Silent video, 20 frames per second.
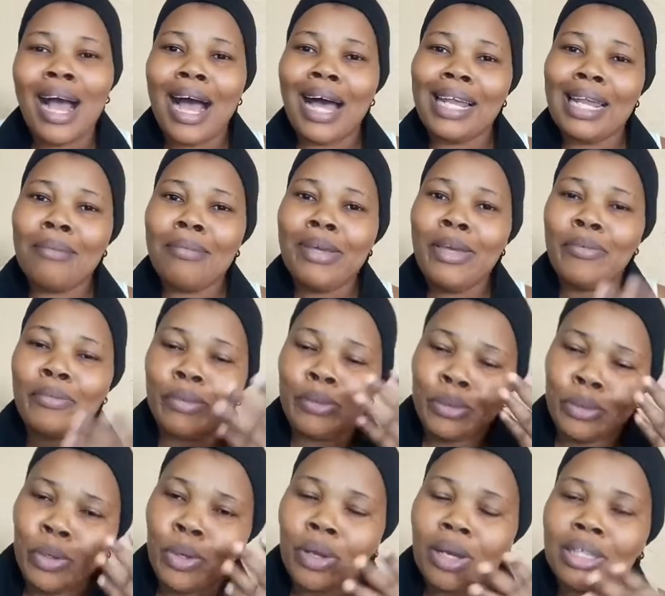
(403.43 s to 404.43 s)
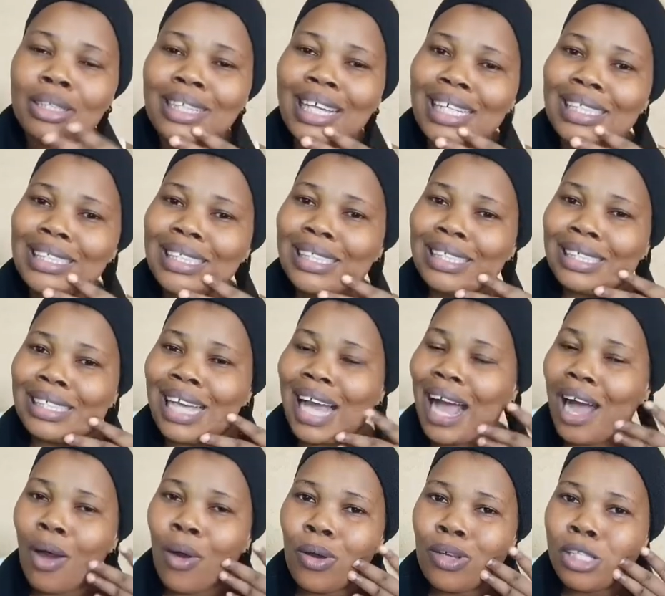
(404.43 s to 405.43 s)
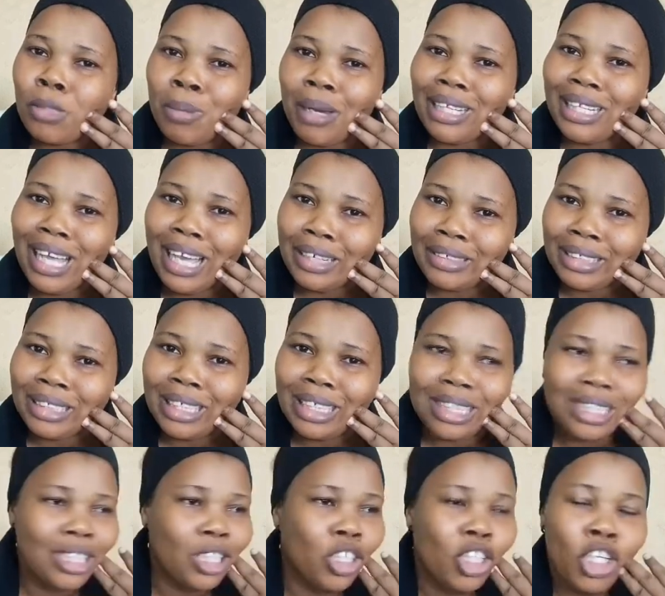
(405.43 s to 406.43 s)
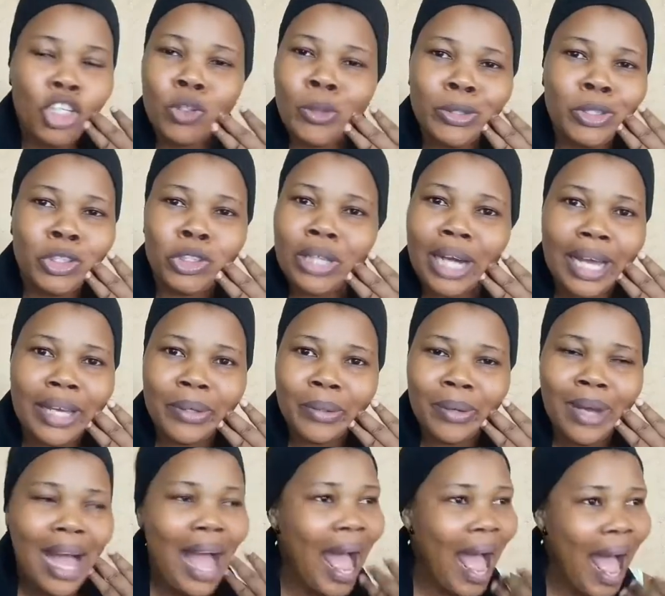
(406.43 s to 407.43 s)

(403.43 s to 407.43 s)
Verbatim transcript: And let me even talk, that is her husband, Eric. You know, try you.